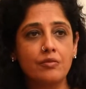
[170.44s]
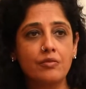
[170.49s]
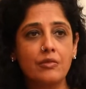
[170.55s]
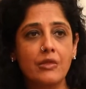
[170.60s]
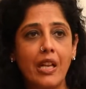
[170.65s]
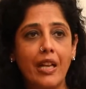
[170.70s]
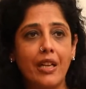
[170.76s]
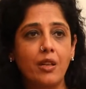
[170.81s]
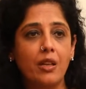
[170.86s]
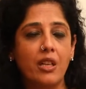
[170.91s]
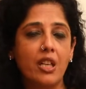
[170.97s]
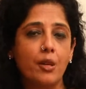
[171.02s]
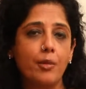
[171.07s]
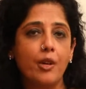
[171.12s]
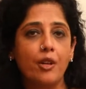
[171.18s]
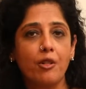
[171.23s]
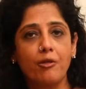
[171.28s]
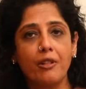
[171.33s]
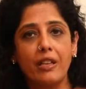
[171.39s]
like a little
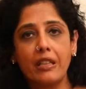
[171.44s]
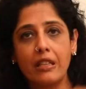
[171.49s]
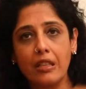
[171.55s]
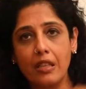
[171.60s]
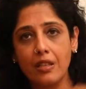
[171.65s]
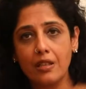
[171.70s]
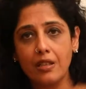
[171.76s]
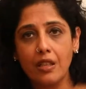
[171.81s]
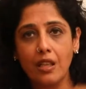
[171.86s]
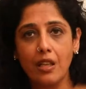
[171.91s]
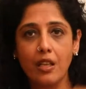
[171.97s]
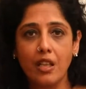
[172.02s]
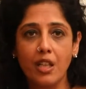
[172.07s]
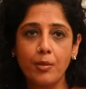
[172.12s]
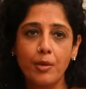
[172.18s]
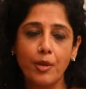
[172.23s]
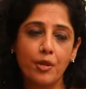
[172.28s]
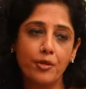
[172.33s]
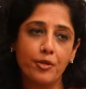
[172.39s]
bit of Vedanta, a
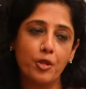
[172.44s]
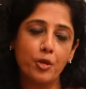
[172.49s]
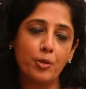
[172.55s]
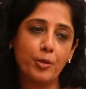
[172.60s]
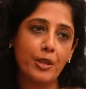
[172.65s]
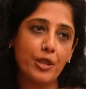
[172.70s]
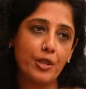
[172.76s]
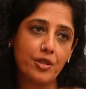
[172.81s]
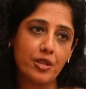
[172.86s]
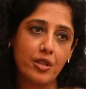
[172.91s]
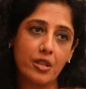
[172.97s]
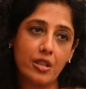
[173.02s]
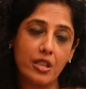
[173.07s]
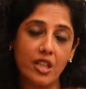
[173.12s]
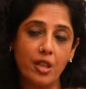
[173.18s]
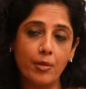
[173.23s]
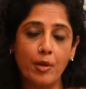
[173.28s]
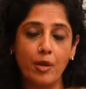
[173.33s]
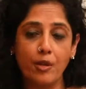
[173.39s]
little bit of the Upanishads, a
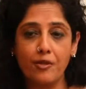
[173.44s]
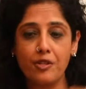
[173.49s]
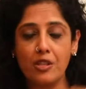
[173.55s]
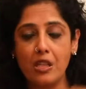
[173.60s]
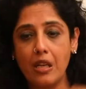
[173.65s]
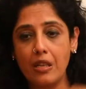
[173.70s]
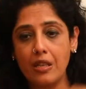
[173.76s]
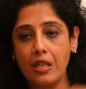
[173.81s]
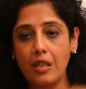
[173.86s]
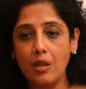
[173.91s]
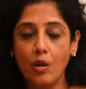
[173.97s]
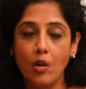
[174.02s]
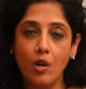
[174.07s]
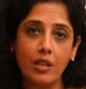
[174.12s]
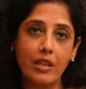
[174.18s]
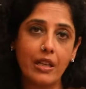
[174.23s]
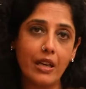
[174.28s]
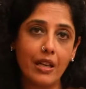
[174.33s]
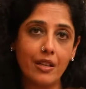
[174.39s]
little bit of chanting.
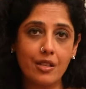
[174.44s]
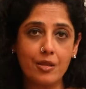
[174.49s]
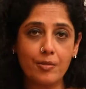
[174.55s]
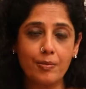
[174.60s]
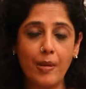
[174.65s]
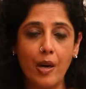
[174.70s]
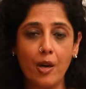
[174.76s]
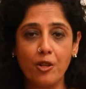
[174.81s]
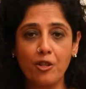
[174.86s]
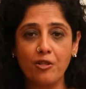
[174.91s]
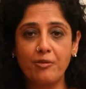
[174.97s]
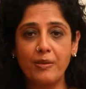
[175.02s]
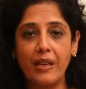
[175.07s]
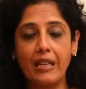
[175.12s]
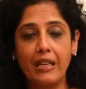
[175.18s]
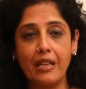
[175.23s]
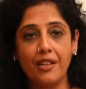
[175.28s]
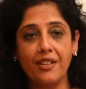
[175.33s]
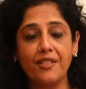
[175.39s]
All that is part of
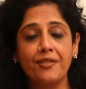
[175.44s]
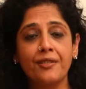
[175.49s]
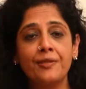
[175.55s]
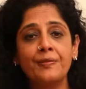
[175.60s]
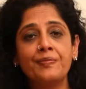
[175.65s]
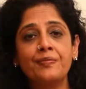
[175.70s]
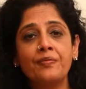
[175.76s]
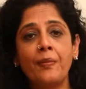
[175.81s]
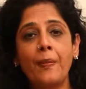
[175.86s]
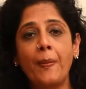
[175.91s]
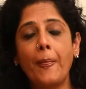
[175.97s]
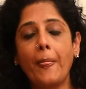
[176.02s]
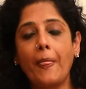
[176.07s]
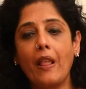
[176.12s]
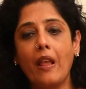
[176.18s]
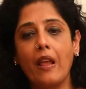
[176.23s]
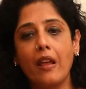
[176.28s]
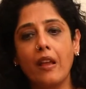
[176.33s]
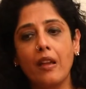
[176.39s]
my life.
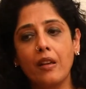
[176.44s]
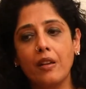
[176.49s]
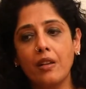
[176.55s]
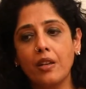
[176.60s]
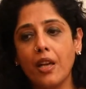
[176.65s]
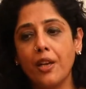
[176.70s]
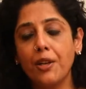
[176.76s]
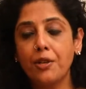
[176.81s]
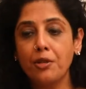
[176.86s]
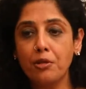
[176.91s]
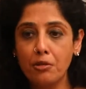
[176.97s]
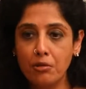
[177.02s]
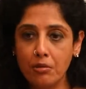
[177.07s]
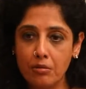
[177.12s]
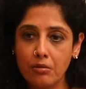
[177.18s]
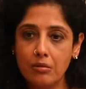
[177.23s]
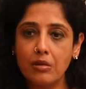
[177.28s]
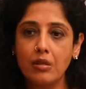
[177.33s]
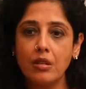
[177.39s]
And I
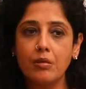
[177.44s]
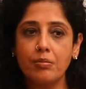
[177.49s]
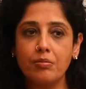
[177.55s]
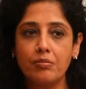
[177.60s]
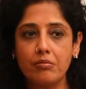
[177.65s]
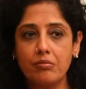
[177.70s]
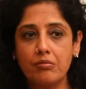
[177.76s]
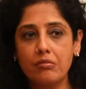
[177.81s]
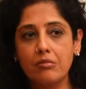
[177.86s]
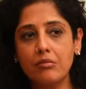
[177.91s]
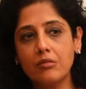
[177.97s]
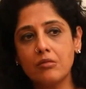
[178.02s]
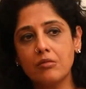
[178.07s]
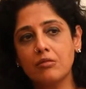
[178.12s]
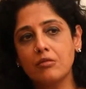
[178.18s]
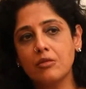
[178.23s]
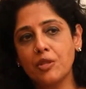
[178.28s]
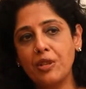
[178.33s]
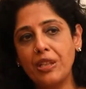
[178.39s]
do
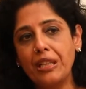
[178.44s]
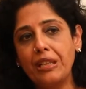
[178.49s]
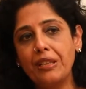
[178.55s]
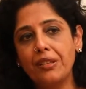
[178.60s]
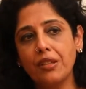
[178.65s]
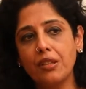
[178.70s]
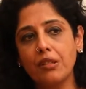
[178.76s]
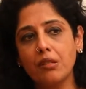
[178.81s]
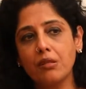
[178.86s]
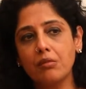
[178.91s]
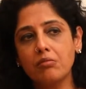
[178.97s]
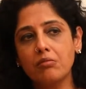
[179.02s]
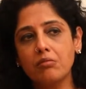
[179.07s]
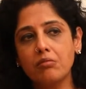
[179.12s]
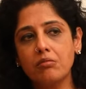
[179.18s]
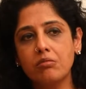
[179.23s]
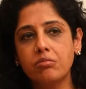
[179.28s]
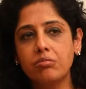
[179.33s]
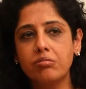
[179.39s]
read.
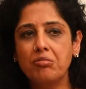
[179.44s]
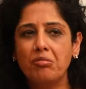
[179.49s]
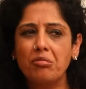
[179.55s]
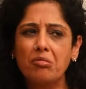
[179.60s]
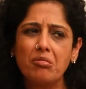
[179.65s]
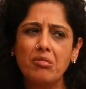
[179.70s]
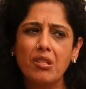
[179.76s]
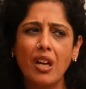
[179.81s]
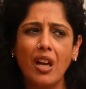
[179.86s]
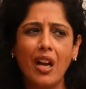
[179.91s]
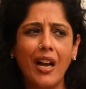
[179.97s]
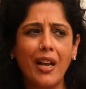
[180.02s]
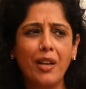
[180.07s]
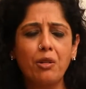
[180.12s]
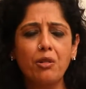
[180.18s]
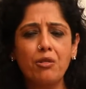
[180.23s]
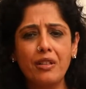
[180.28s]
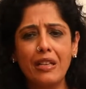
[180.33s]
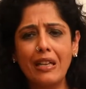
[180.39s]
I
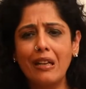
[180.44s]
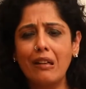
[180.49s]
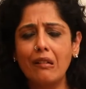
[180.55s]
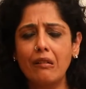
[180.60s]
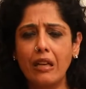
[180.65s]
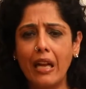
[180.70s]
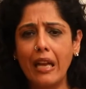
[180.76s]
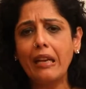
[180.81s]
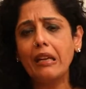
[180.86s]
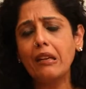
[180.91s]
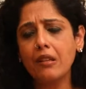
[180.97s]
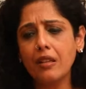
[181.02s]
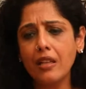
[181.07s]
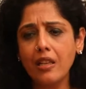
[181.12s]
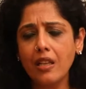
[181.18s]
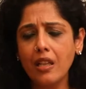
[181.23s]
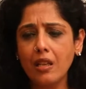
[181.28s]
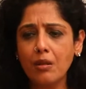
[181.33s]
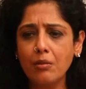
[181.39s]
could read a light
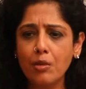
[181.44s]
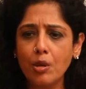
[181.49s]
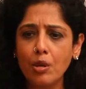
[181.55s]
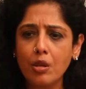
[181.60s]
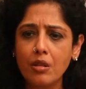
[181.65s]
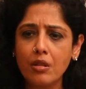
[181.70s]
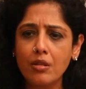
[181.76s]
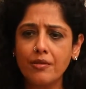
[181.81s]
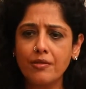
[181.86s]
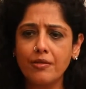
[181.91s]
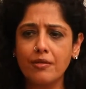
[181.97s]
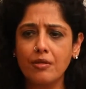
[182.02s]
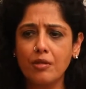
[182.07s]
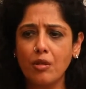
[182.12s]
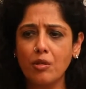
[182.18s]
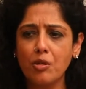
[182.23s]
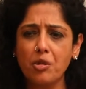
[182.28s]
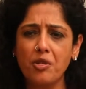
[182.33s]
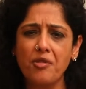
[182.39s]
reading book
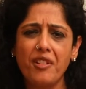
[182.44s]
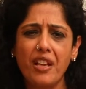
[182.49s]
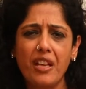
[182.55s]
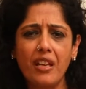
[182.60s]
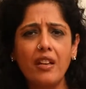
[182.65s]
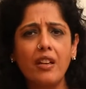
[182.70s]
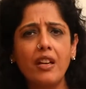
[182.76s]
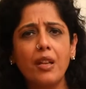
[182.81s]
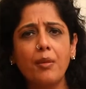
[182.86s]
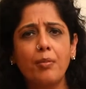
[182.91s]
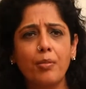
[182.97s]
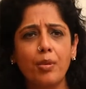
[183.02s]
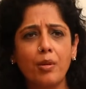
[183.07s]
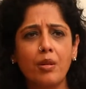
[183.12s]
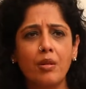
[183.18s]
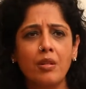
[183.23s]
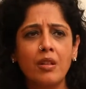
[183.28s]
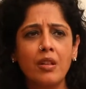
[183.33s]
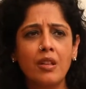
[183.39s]
to a very deep
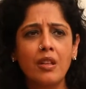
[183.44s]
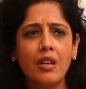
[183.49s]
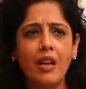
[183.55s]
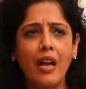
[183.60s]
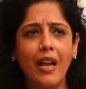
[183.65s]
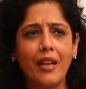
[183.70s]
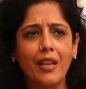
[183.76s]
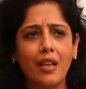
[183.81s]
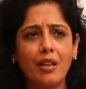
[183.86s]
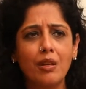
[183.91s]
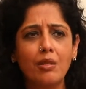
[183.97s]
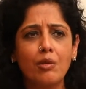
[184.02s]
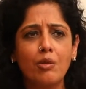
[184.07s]
book. I can